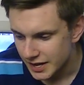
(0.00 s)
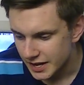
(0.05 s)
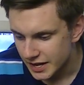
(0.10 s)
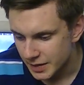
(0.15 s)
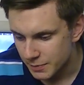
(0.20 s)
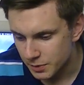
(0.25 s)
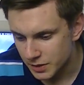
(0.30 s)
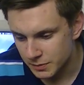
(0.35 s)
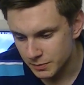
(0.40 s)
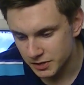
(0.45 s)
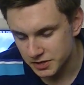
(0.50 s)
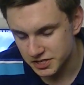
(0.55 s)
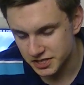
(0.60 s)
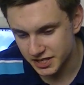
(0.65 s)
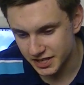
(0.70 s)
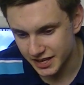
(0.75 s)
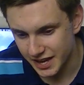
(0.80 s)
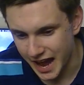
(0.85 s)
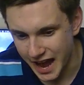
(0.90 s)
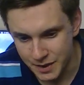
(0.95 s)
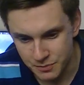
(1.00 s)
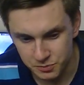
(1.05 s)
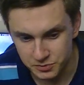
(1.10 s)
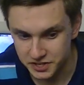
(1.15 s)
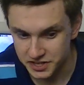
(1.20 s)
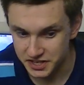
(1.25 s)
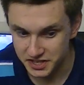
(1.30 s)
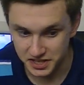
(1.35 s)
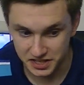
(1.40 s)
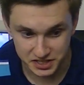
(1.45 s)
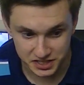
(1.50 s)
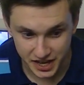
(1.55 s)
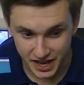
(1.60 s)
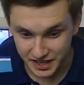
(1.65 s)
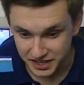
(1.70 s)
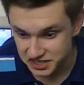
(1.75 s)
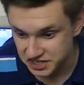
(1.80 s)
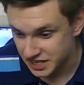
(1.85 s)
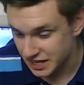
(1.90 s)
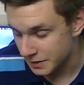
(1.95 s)
it pretty much came with the
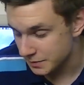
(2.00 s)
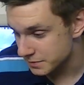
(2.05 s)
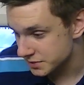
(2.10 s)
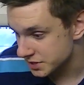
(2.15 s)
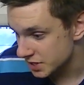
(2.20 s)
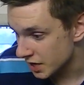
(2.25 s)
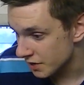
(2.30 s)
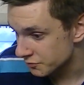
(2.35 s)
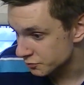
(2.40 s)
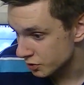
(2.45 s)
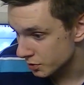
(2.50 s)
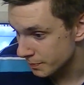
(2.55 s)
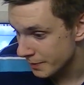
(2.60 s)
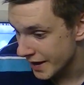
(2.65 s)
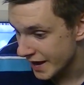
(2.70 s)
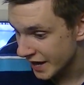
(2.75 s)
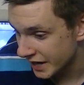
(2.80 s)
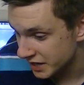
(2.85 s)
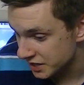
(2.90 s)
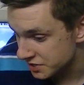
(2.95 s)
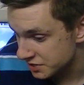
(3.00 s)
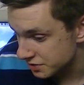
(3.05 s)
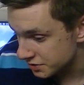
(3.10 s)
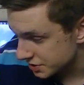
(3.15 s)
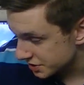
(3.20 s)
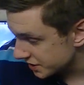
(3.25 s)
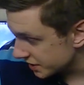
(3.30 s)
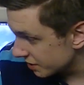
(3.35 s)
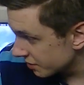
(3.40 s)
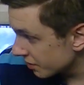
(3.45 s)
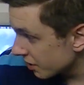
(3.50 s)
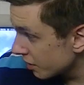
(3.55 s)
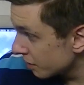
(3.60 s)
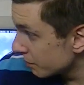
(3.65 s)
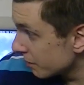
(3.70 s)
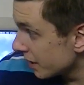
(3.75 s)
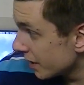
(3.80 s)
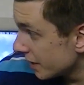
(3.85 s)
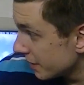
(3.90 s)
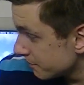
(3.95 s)
exact same software package you see on all
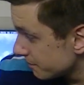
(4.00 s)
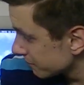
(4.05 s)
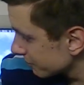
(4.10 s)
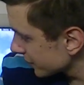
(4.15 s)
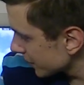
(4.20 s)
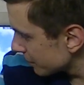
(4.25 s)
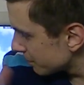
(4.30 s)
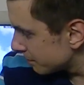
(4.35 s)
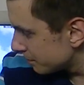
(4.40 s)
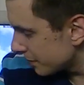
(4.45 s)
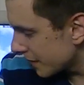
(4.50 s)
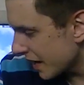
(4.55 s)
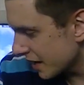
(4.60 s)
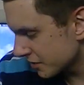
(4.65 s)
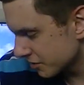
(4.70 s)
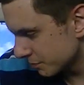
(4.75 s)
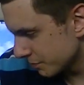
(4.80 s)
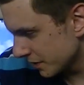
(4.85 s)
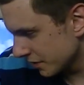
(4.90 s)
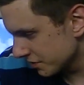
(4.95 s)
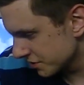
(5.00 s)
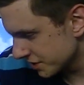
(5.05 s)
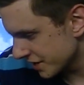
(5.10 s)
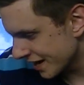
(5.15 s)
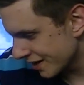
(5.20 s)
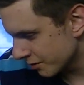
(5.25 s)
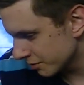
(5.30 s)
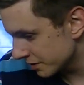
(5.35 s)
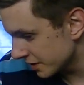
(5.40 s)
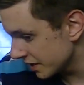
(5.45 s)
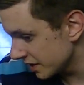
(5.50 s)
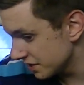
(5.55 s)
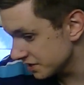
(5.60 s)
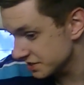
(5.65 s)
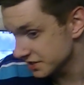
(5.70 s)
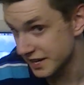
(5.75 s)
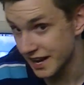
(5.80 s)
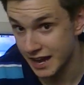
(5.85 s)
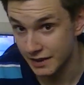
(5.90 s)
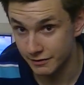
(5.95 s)
my Packard Bells
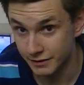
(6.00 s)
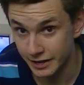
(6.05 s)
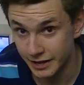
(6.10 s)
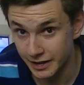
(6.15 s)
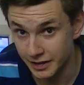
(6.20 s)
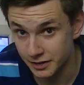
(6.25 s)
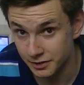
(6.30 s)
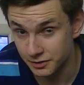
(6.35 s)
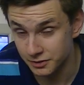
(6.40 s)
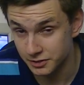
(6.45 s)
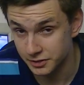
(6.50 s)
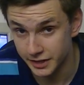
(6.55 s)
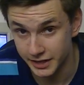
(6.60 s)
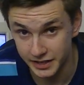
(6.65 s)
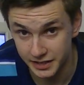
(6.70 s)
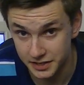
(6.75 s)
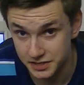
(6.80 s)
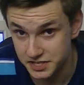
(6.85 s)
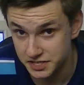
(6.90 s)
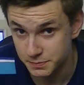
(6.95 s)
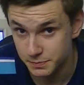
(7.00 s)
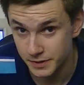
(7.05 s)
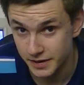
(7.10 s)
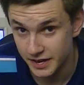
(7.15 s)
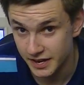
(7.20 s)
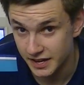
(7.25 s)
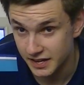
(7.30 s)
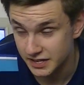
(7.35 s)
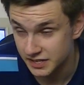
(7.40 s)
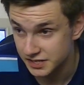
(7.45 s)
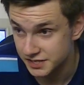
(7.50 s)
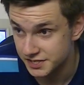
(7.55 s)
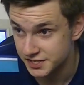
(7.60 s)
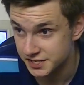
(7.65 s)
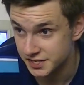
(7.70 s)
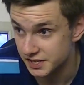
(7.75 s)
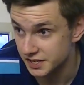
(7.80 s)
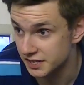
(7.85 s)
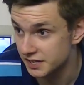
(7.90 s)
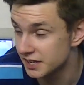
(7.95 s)
nowadays: Navigator, KidSpace,
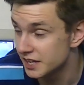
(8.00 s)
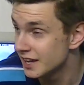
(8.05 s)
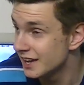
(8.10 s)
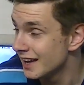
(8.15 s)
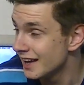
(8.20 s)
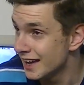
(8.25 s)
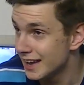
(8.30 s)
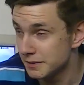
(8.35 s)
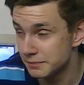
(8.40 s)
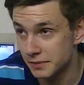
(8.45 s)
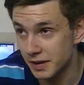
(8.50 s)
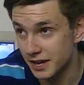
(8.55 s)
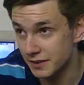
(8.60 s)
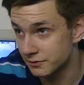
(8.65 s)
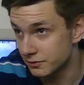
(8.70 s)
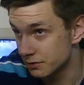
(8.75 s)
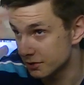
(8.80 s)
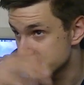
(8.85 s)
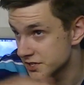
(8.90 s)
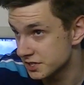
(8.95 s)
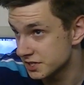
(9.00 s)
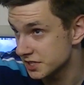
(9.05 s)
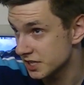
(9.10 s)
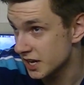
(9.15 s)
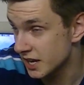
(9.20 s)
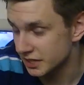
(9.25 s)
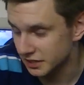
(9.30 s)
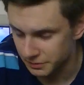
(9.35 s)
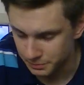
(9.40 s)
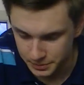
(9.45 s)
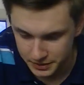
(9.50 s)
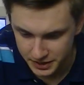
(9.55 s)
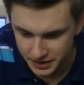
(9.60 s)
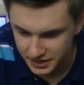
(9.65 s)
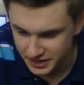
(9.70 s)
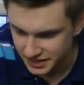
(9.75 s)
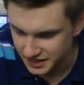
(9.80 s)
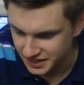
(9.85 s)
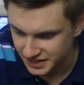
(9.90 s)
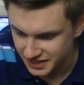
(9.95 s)
My First
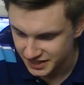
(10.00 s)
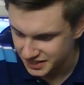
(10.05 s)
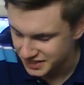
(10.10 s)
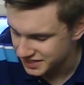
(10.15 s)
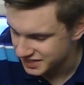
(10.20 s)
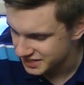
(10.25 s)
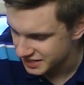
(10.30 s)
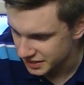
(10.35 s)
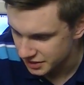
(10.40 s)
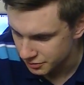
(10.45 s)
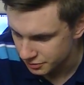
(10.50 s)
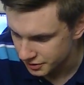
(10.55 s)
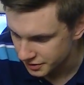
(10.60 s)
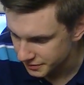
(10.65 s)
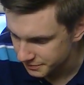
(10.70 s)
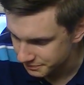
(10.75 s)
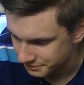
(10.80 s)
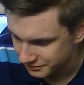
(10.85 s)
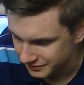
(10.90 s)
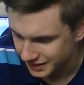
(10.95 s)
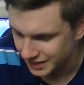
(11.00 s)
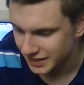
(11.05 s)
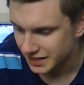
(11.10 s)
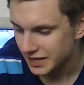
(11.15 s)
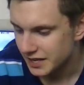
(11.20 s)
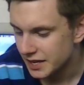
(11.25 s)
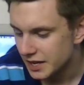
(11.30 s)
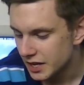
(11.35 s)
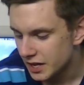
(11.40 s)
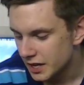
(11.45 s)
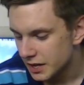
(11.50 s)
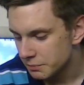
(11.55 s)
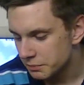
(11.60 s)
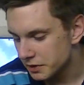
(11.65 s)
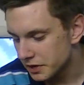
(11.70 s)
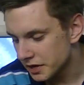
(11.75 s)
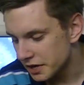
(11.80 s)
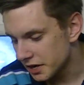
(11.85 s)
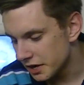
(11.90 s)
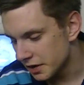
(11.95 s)
Encyclopedia, etc.
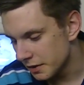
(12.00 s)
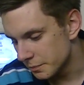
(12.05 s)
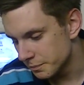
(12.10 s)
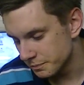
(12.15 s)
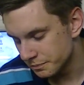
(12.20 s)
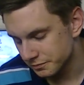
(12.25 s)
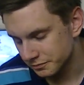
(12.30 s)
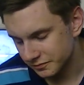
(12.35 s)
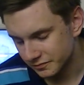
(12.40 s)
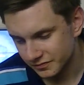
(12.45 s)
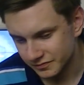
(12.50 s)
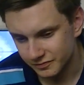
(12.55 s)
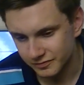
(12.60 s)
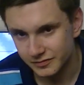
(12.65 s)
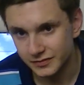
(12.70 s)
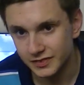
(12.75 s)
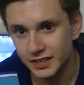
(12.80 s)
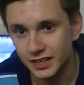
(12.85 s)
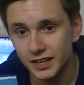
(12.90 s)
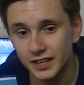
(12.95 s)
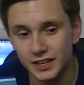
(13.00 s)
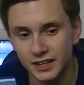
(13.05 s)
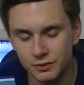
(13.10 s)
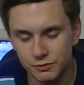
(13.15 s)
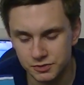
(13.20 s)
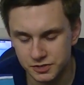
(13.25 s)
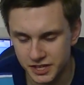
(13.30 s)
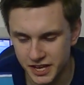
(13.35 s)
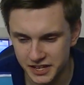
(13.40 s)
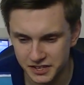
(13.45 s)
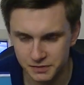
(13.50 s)
But it was that